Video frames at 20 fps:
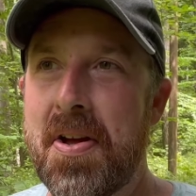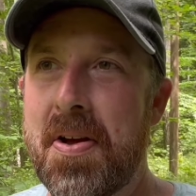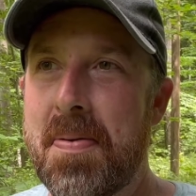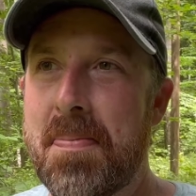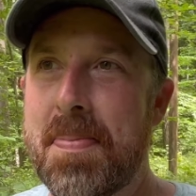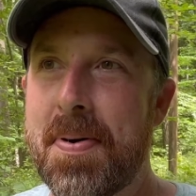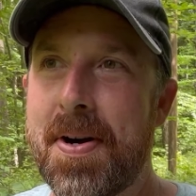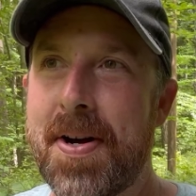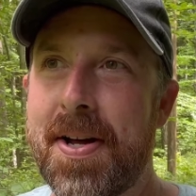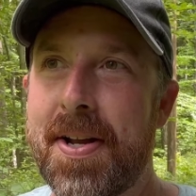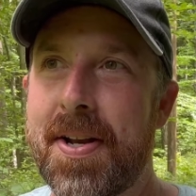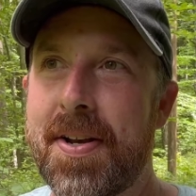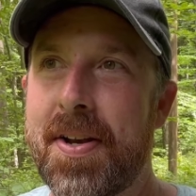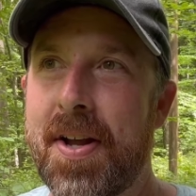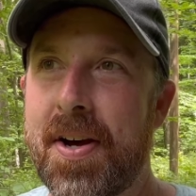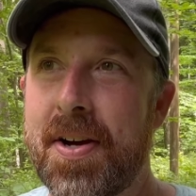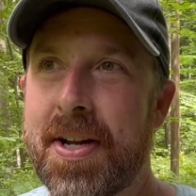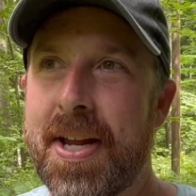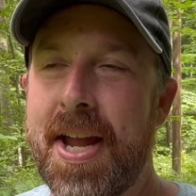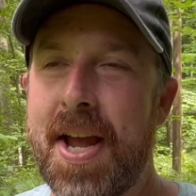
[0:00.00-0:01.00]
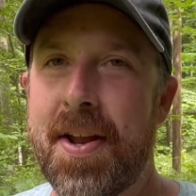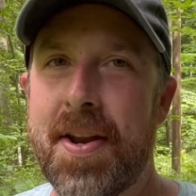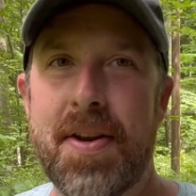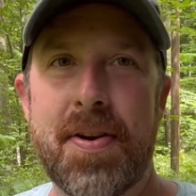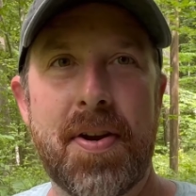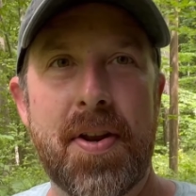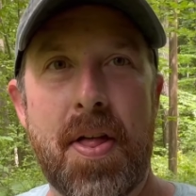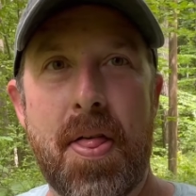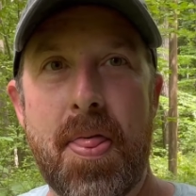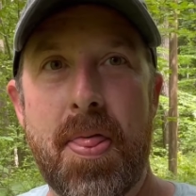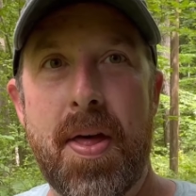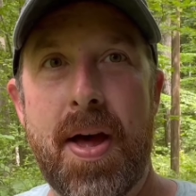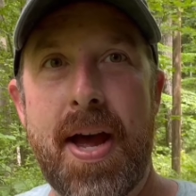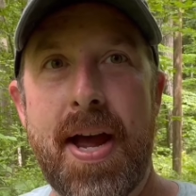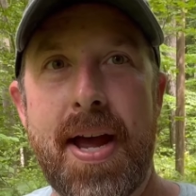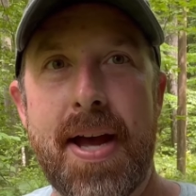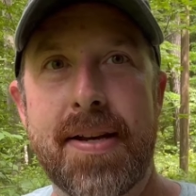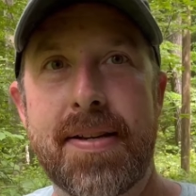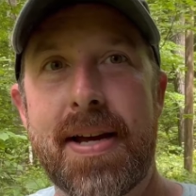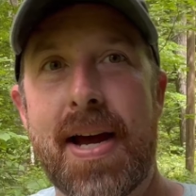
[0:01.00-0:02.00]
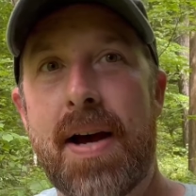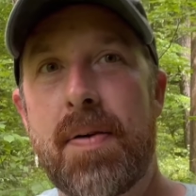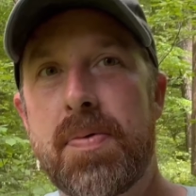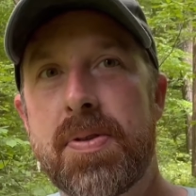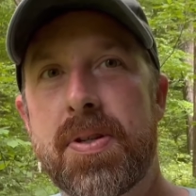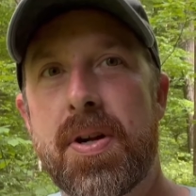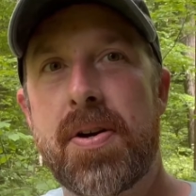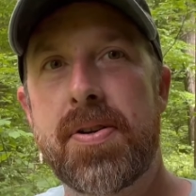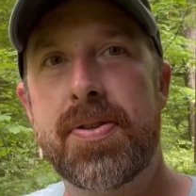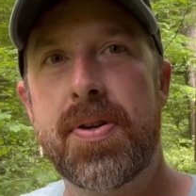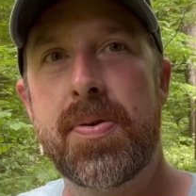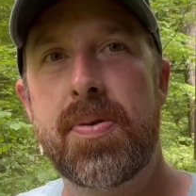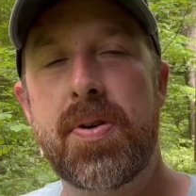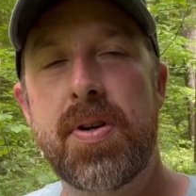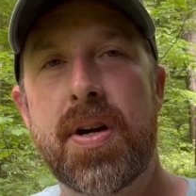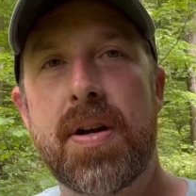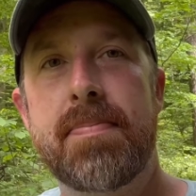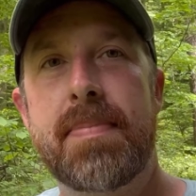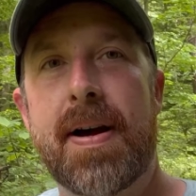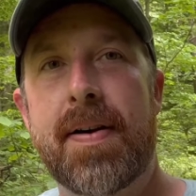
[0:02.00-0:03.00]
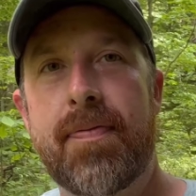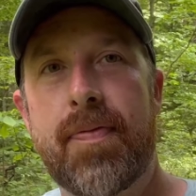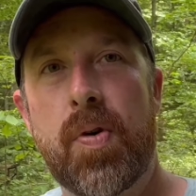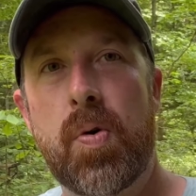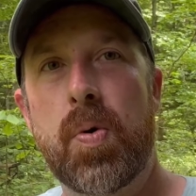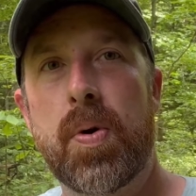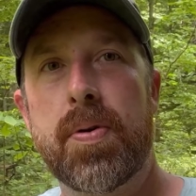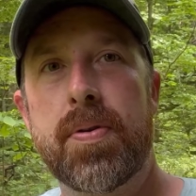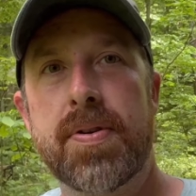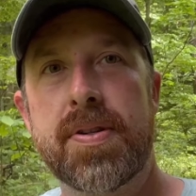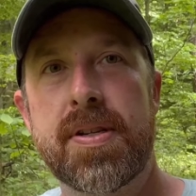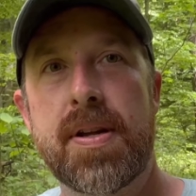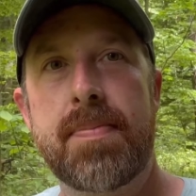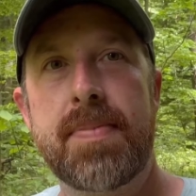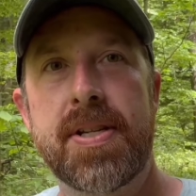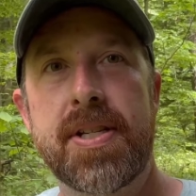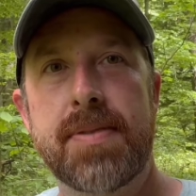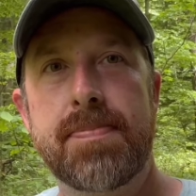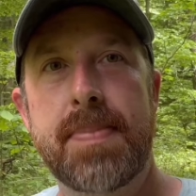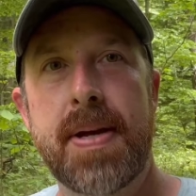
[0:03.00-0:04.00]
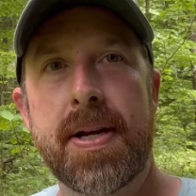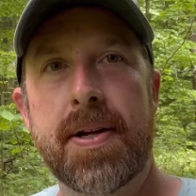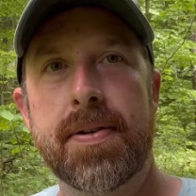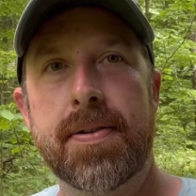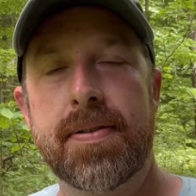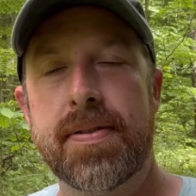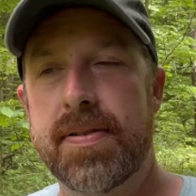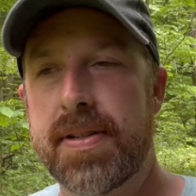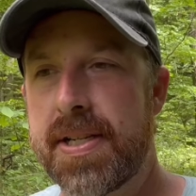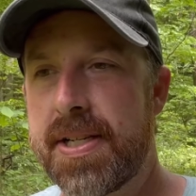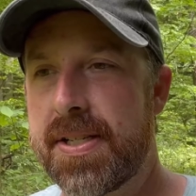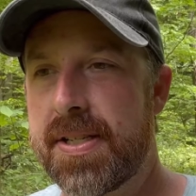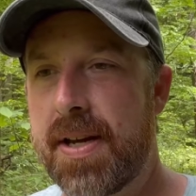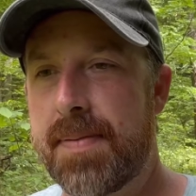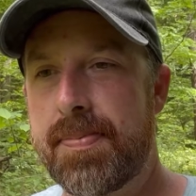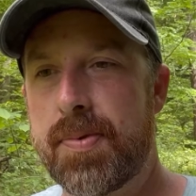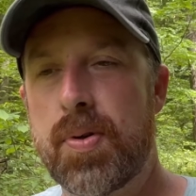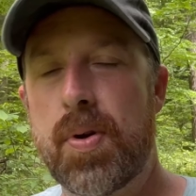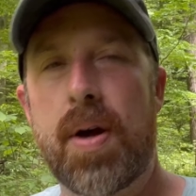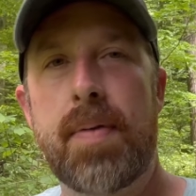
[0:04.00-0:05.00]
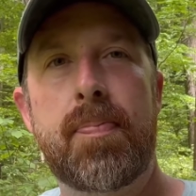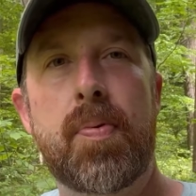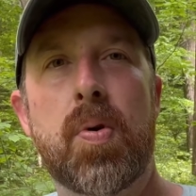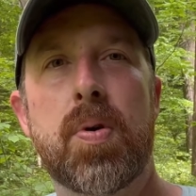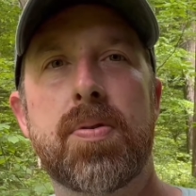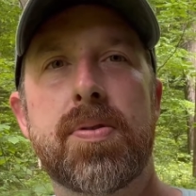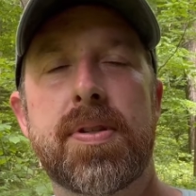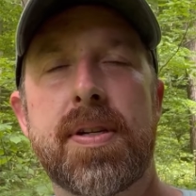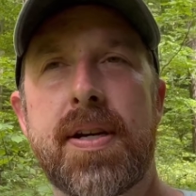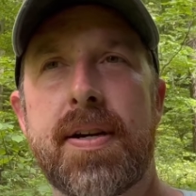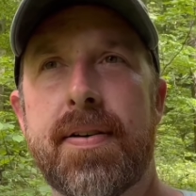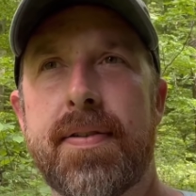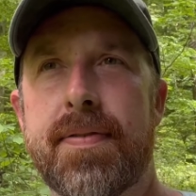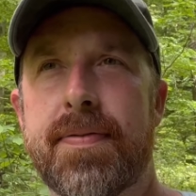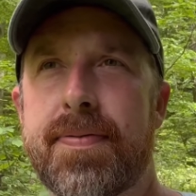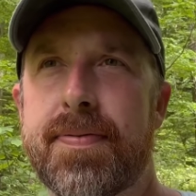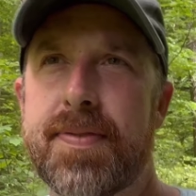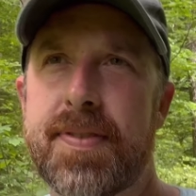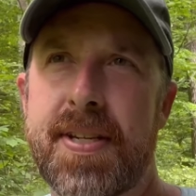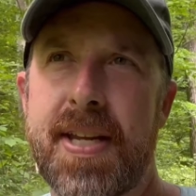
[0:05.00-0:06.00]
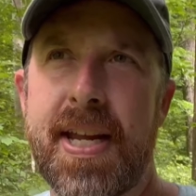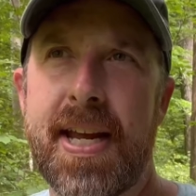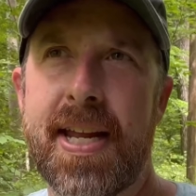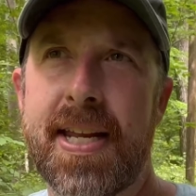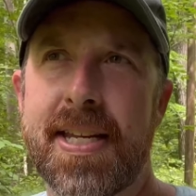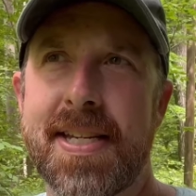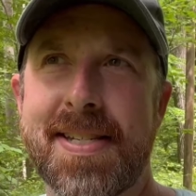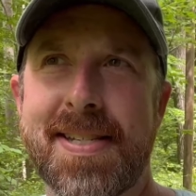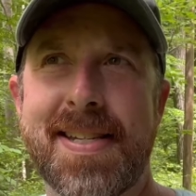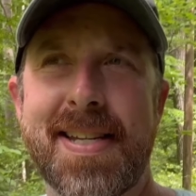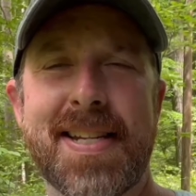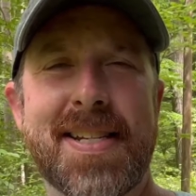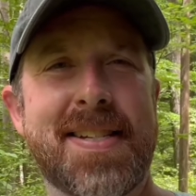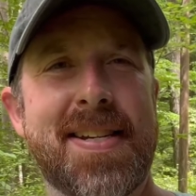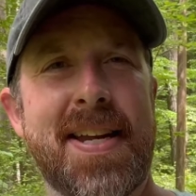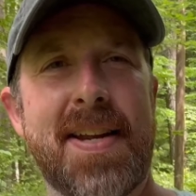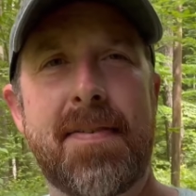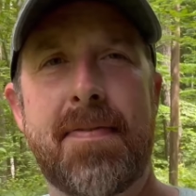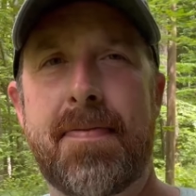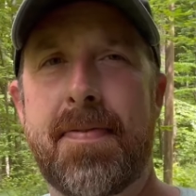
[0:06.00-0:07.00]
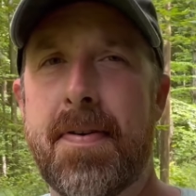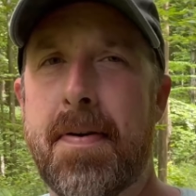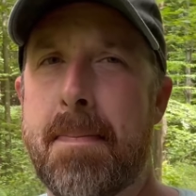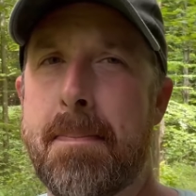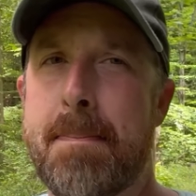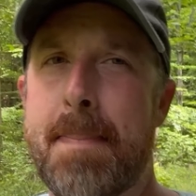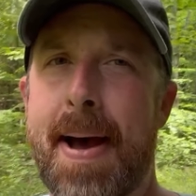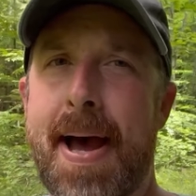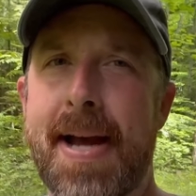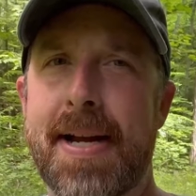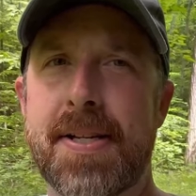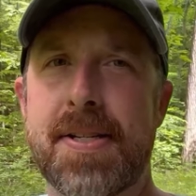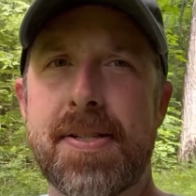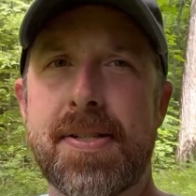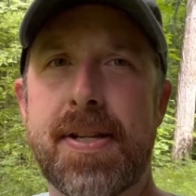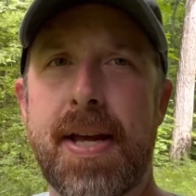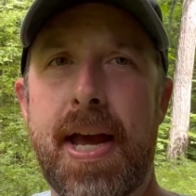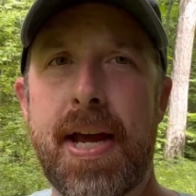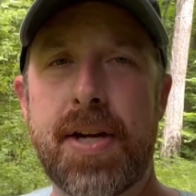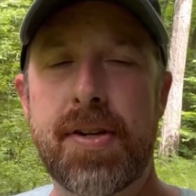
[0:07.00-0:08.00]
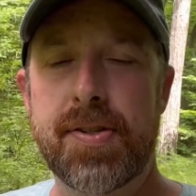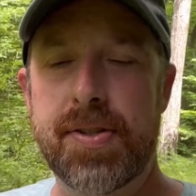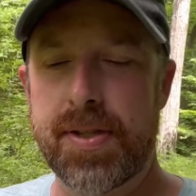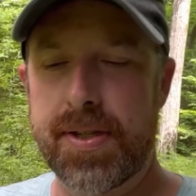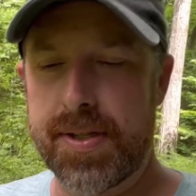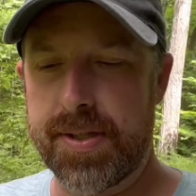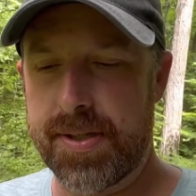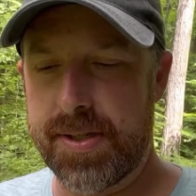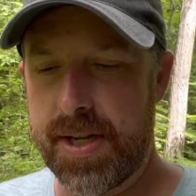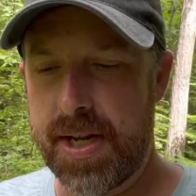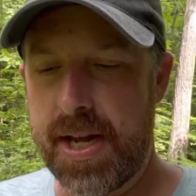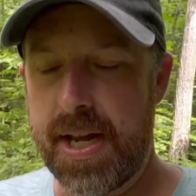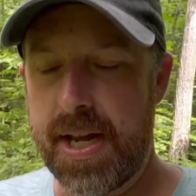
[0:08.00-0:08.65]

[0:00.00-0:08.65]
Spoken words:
But not counting that, I was also hooking my fuller to some of these bigger trees, upwards of 10 to 16 foot max sections.